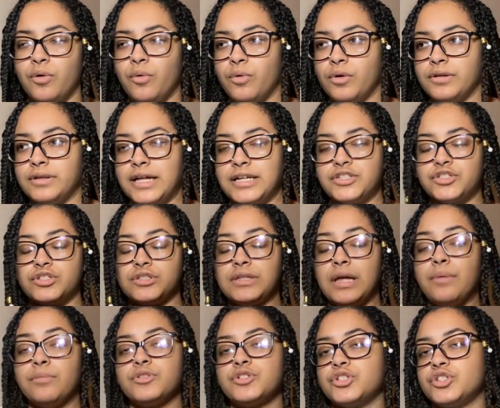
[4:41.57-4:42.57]
or
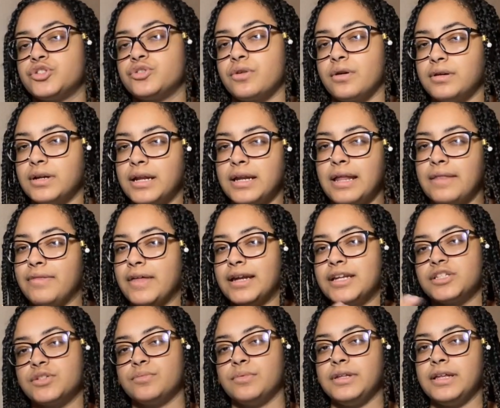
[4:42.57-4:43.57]
that was just thrown in, and that
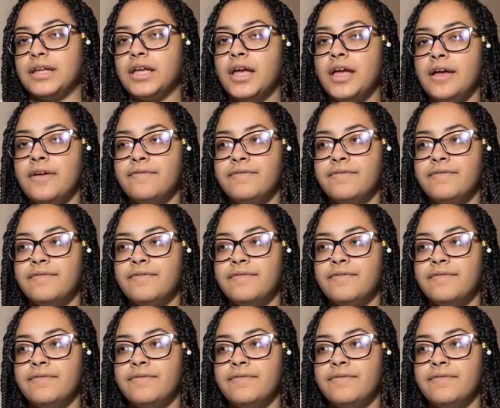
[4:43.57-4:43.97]
doesn't really